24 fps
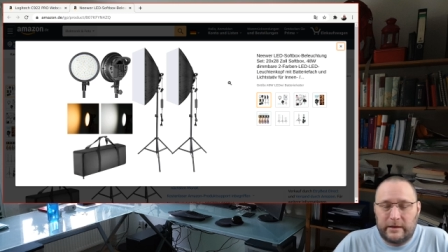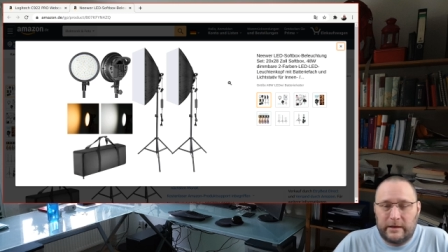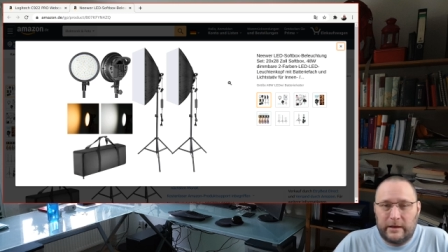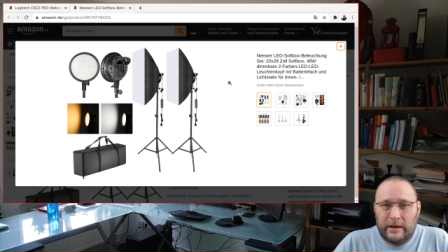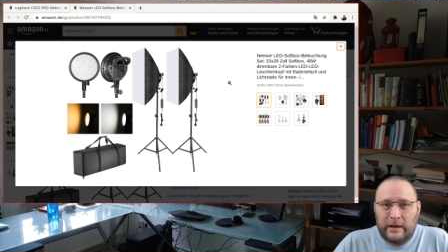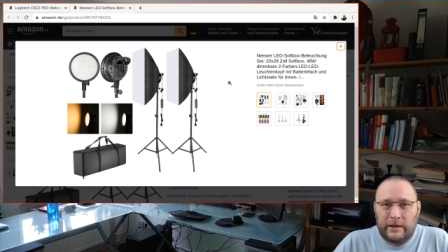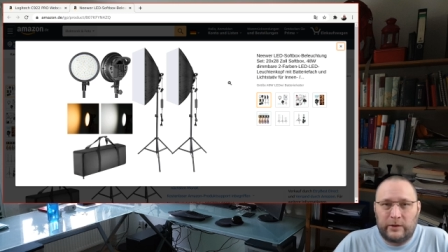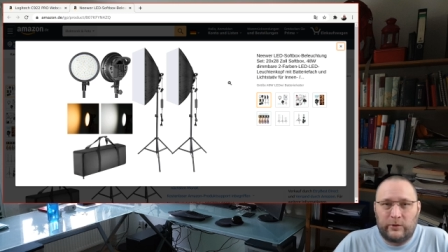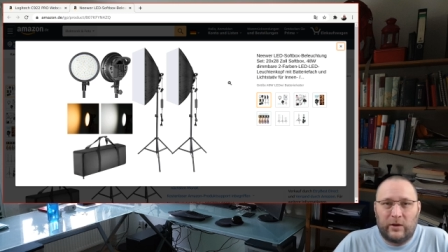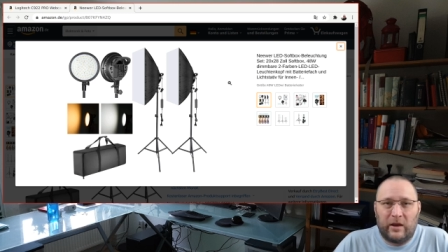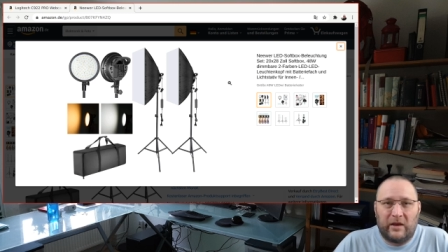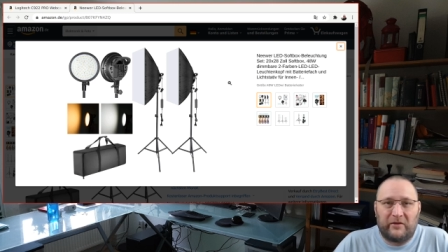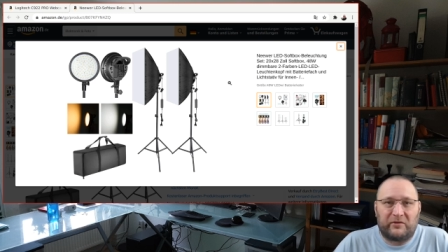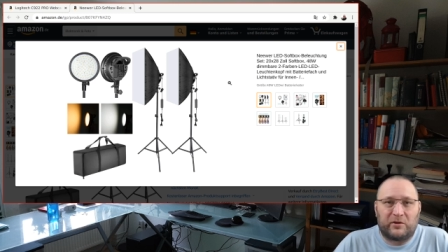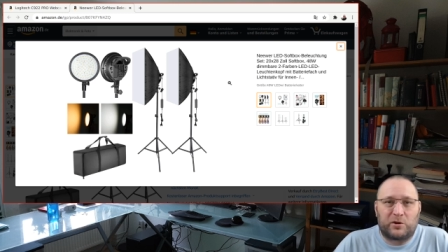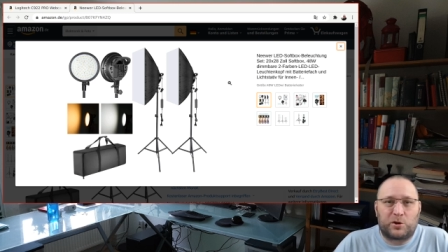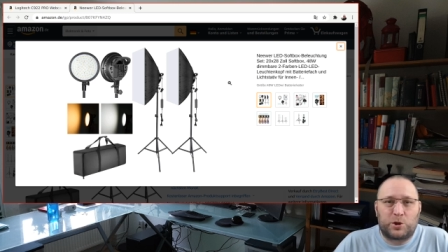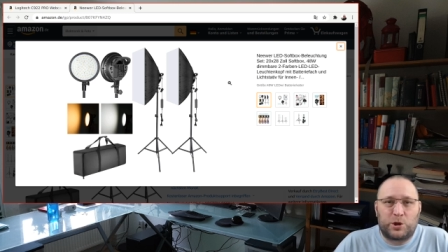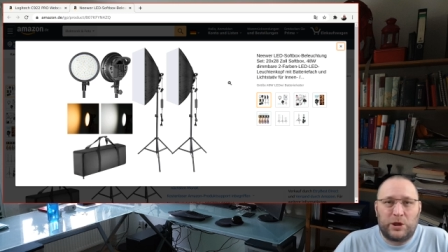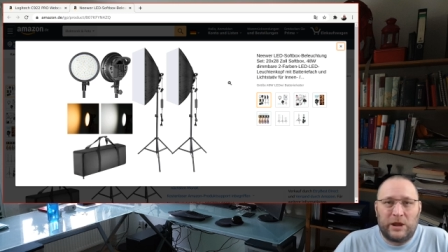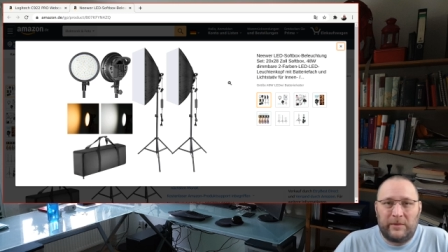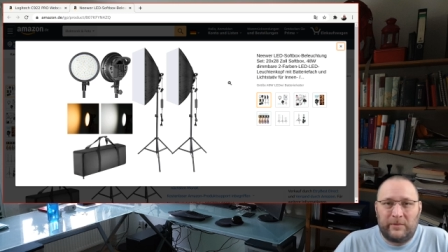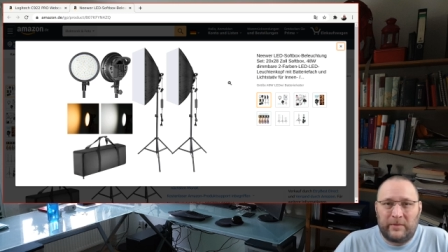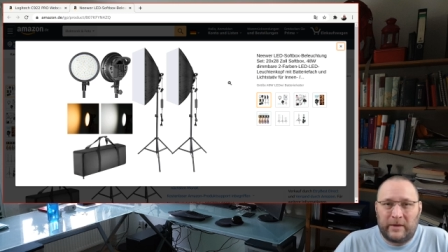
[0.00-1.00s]
and you have a
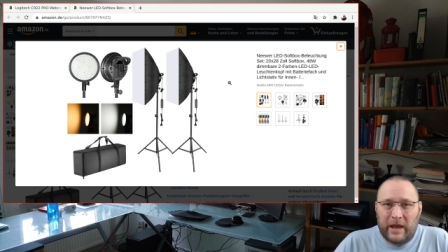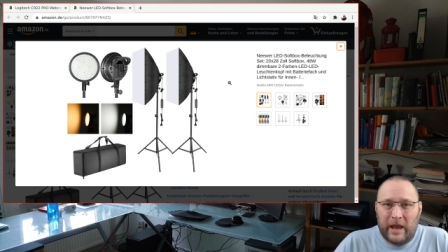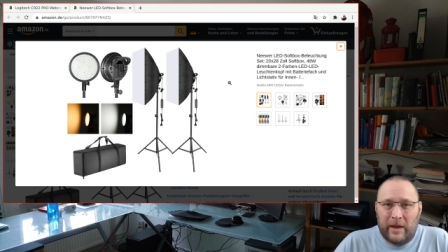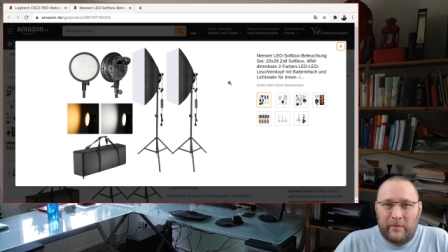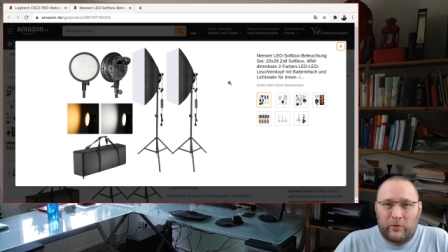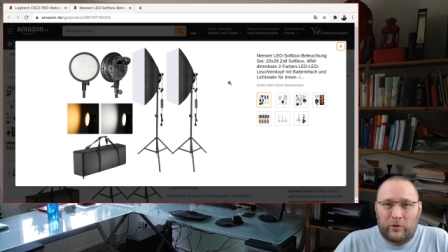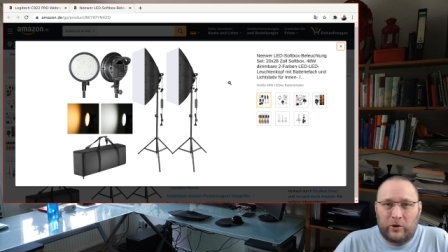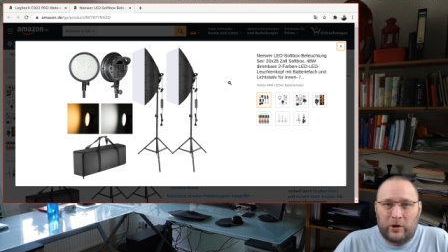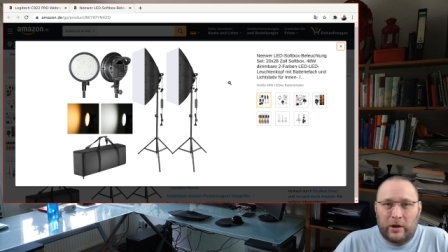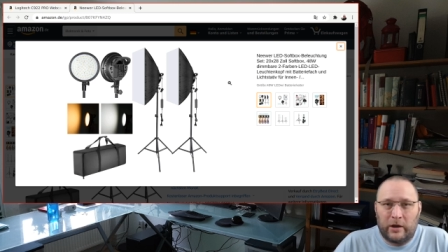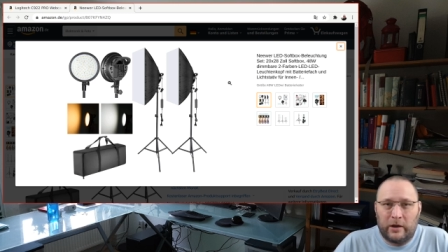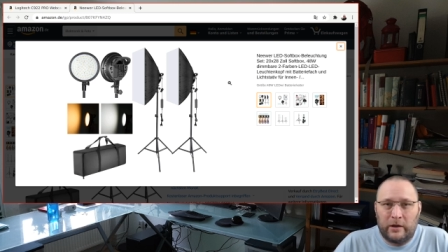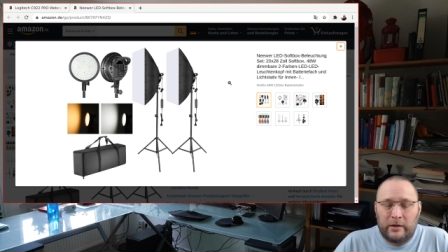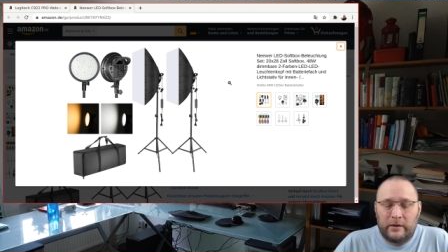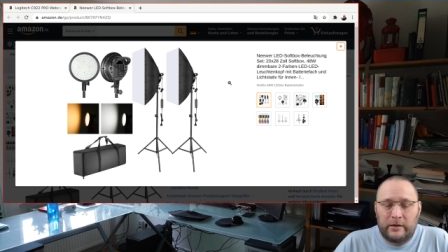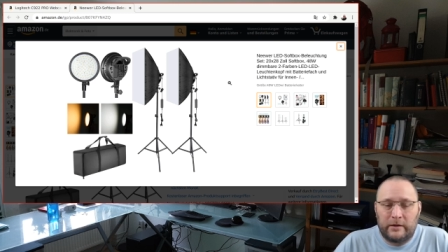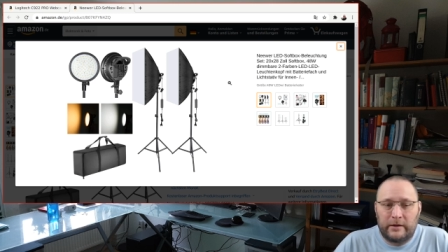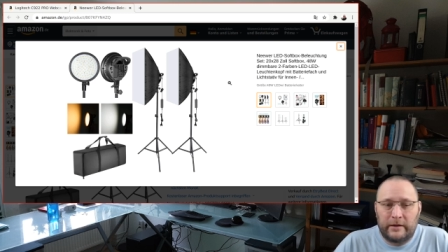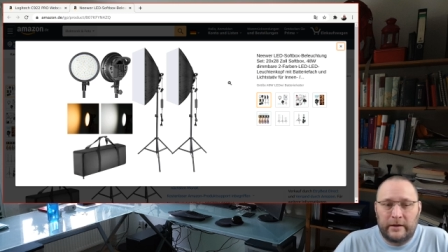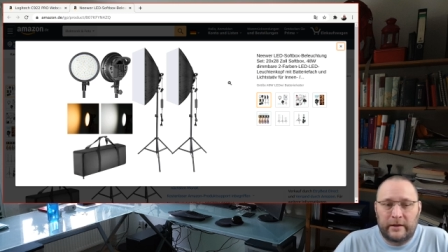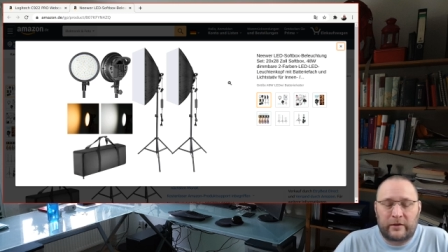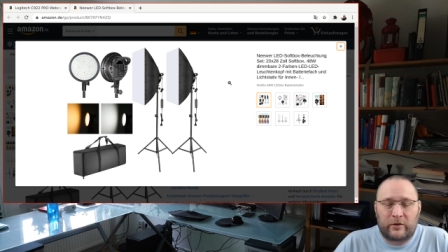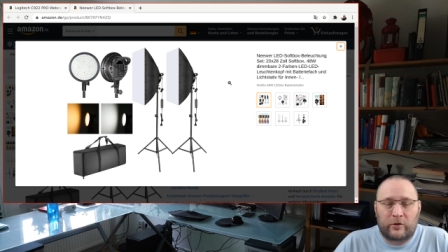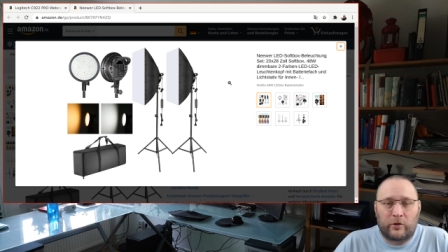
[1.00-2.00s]
cheap camera,
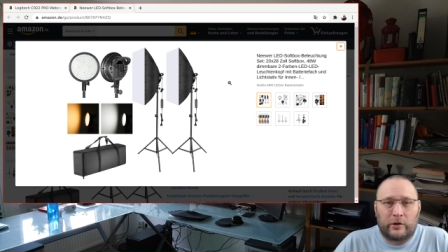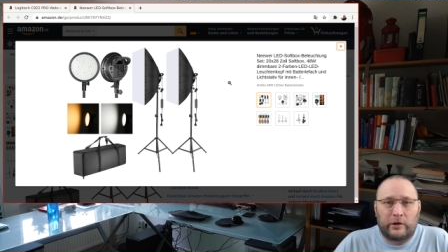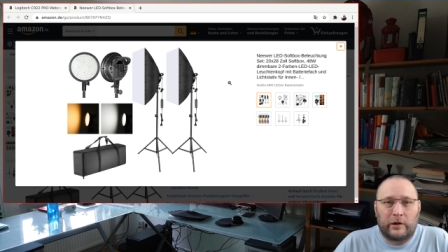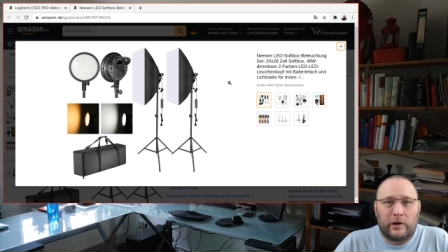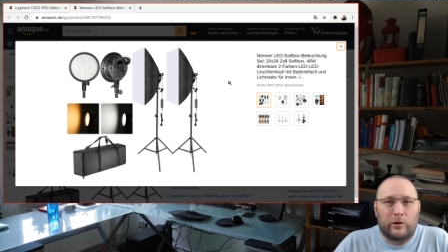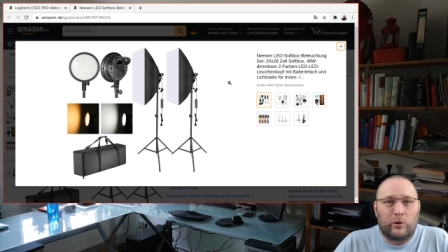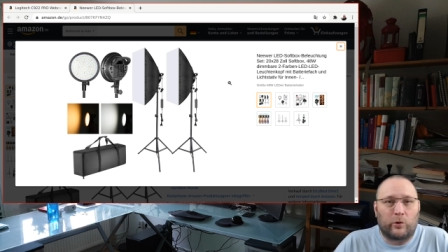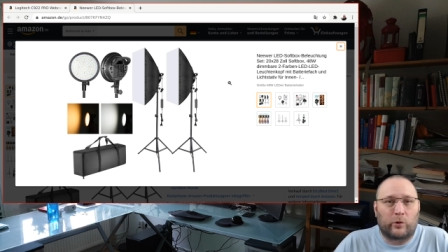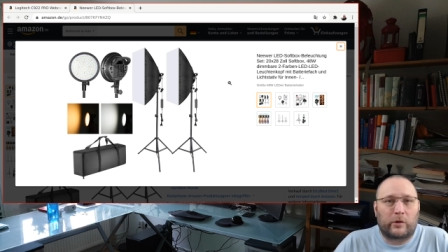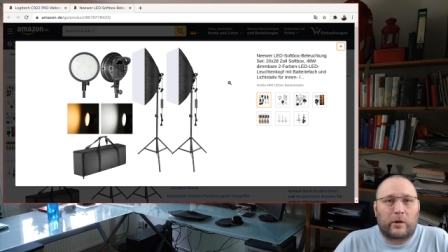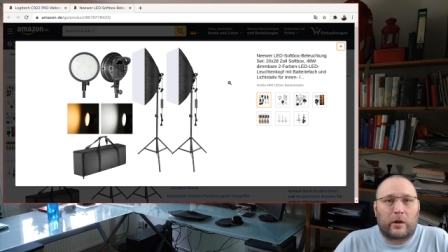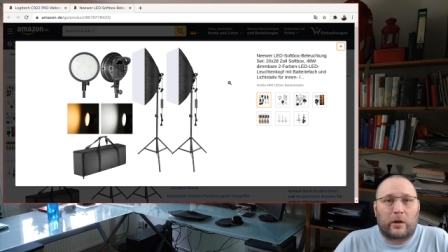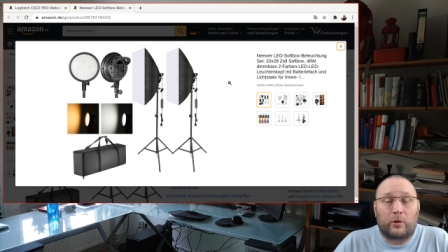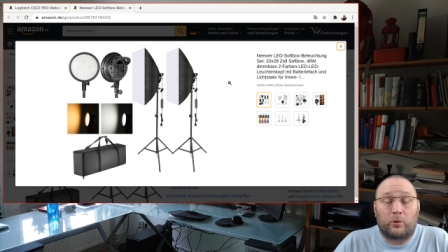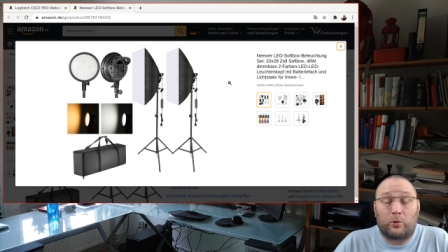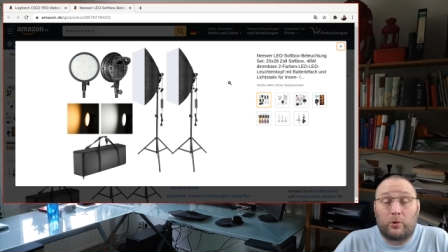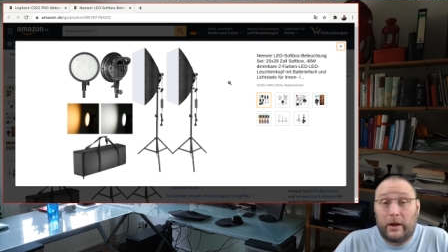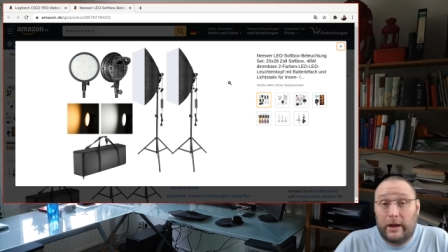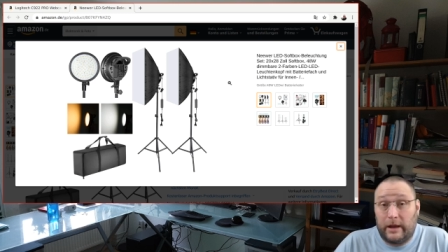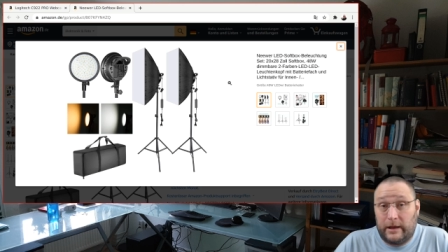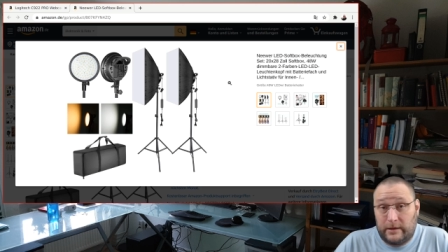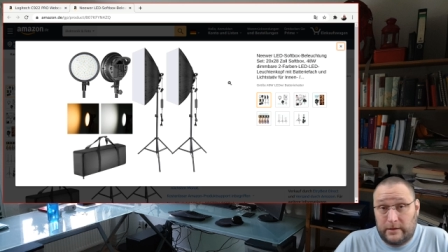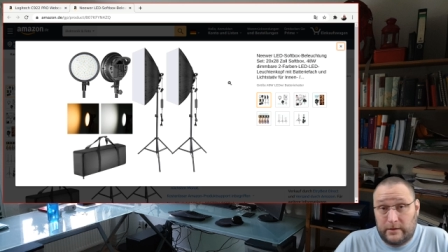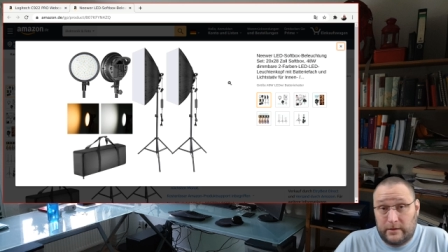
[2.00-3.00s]
it's gonna look
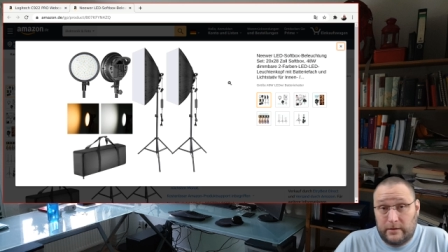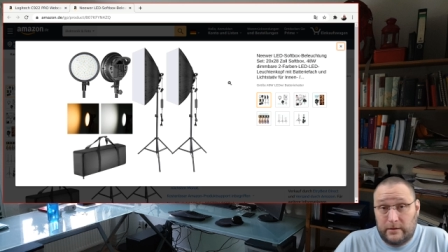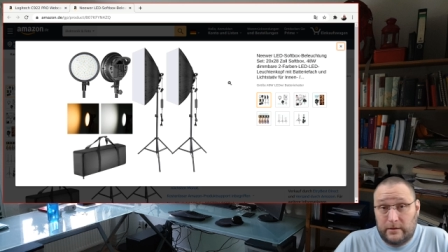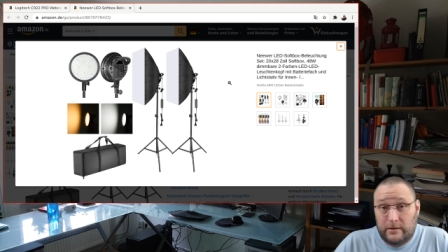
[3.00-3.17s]
great,